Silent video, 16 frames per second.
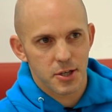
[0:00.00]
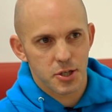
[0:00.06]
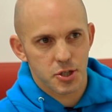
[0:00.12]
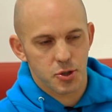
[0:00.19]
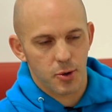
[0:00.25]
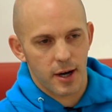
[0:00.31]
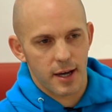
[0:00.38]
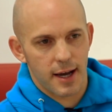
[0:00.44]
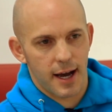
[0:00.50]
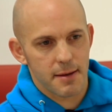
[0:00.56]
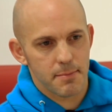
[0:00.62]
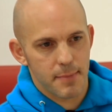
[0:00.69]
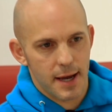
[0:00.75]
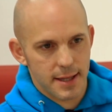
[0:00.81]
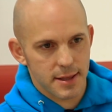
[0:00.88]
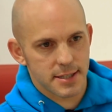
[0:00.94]
So I
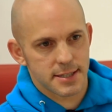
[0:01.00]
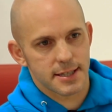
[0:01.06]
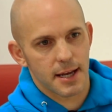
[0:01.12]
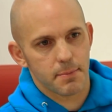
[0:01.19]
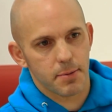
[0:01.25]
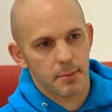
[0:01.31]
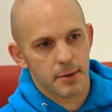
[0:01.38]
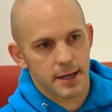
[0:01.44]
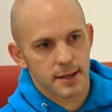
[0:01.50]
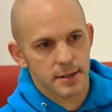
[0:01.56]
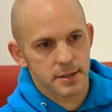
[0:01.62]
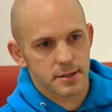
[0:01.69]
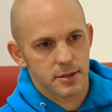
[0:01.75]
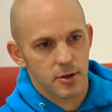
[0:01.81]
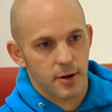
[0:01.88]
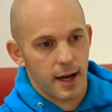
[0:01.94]
made the step. I'm like,
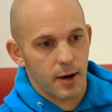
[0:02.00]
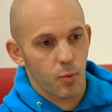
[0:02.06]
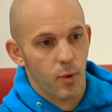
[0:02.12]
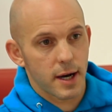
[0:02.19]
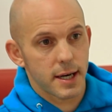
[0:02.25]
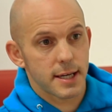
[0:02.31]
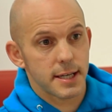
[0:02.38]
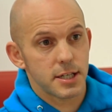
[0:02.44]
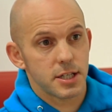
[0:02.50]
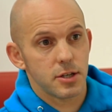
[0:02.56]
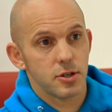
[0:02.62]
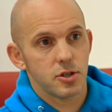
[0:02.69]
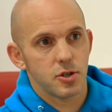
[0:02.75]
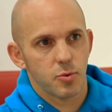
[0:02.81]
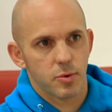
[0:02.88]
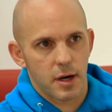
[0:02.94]
listen, I want to
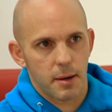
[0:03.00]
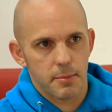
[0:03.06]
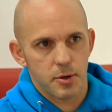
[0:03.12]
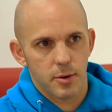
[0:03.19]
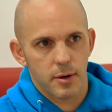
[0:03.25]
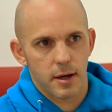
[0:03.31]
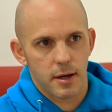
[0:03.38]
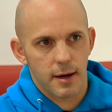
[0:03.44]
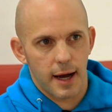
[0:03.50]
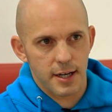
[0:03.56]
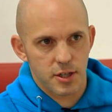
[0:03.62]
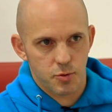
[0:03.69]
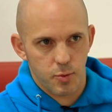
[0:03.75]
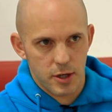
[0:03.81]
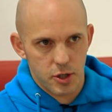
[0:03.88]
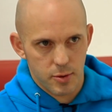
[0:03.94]
continue to do what I'm doing. I
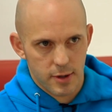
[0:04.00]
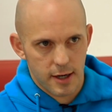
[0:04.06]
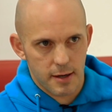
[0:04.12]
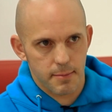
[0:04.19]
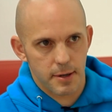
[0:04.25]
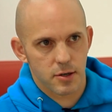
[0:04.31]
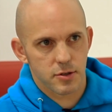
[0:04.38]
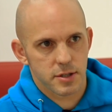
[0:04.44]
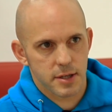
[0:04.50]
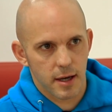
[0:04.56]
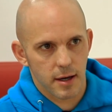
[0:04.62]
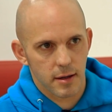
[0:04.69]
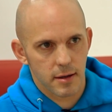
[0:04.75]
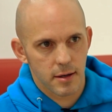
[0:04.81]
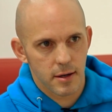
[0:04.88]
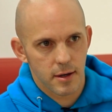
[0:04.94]
just want to do it on a bigger
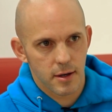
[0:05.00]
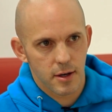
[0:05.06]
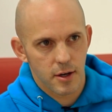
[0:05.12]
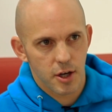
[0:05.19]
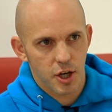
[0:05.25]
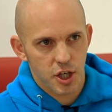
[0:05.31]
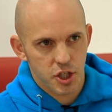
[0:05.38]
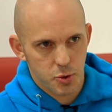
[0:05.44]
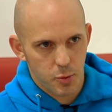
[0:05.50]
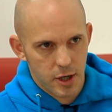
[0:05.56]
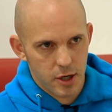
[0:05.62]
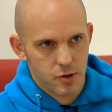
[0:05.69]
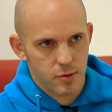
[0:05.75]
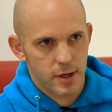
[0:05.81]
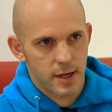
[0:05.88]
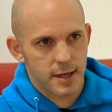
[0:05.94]
scale. So we
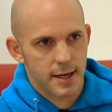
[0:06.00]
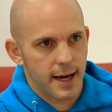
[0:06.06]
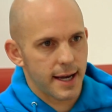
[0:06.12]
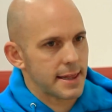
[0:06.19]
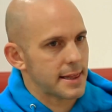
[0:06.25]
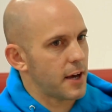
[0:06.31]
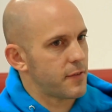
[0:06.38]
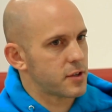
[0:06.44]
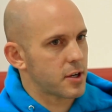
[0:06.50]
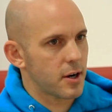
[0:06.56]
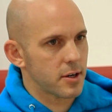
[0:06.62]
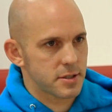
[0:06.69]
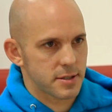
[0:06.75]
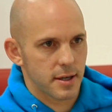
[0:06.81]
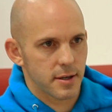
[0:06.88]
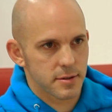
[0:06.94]
agreed, and I had left car
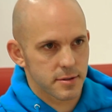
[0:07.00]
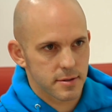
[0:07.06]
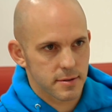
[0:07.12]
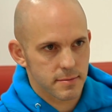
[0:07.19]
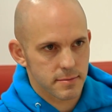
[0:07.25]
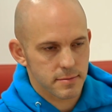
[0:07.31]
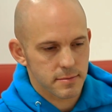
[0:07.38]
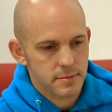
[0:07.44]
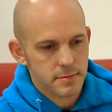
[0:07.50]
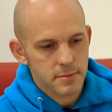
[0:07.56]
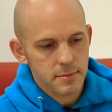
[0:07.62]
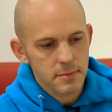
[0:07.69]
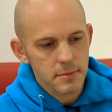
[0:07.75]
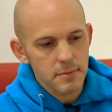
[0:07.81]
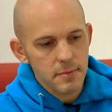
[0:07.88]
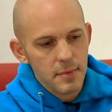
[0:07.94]
sales.
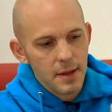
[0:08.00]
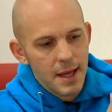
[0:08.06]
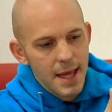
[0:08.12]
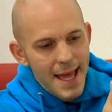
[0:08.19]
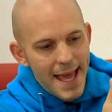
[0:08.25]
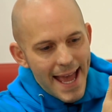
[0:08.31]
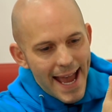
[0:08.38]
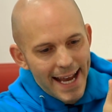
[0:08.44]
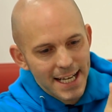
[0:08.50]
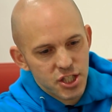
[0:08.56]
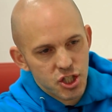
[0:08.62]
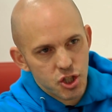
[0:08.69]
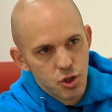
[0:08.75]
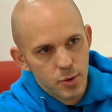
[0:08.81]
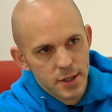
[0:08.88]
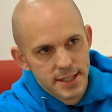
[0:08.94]
As
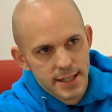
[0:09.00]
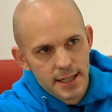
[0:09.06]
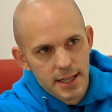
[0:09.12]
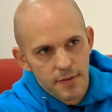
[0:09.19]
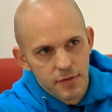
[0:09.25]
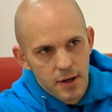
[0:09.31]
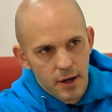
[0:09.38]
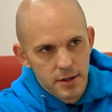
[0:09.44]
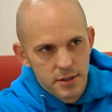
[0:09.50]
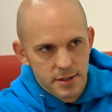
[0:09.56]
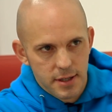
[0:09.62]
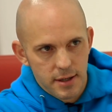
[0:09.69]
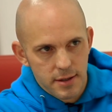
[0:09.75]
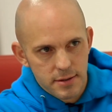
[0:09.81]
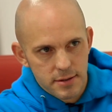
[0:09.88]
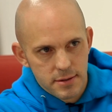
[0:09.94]
soon as I left car
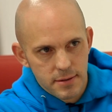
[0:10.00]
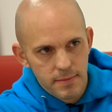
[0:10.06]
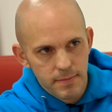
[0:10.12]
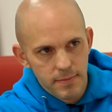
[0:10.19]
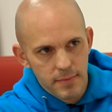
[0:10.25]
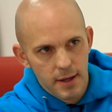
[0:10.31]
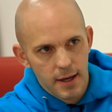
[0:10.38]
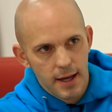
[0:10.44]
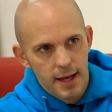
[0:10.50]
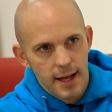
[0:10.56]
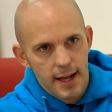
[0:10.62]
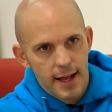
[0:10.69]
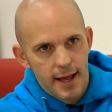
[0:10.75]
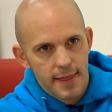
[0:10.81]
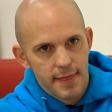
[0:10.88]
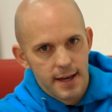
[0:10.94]
sales,
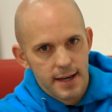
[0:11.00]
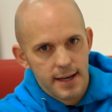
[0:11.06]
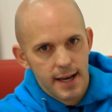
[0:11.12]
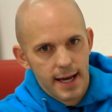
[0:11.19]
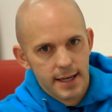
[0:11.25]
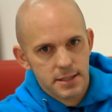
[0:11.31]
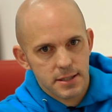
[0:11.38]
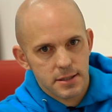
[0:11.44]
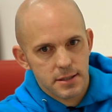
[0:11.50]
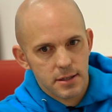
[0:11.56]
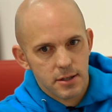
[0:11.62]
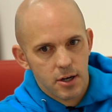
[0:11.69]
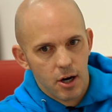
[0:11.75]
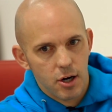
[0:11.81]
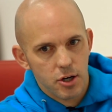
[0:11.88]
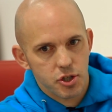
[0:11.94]
the next
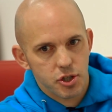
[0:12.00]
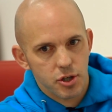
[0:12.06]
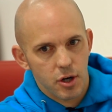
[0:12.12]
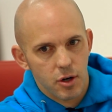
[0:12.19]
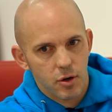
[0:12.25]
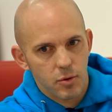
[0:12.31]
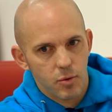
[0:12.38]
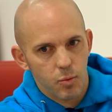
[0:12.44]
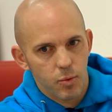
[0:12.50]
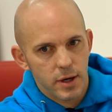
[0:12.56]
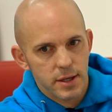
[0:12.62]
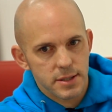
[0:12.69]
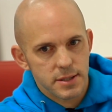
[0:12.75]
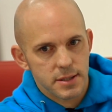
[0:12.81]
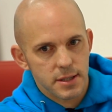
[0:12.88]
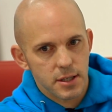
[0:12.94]
car show
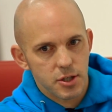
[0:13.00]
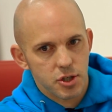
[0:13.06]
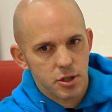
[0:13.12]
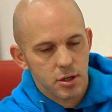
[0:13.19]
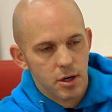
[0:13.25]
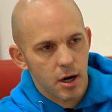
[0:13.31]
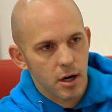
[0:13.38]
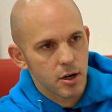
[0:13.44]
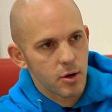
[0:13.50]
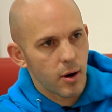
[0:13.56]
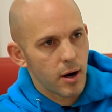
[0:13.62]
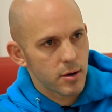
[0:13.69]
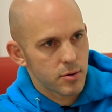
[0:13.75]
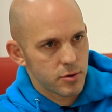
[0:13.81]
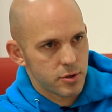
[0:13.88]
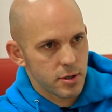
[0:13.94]
was the Chicago
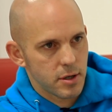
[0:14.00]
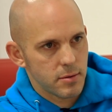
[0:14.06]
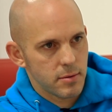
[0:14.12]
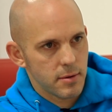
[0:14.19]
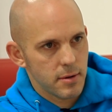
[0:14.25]
Auto Show.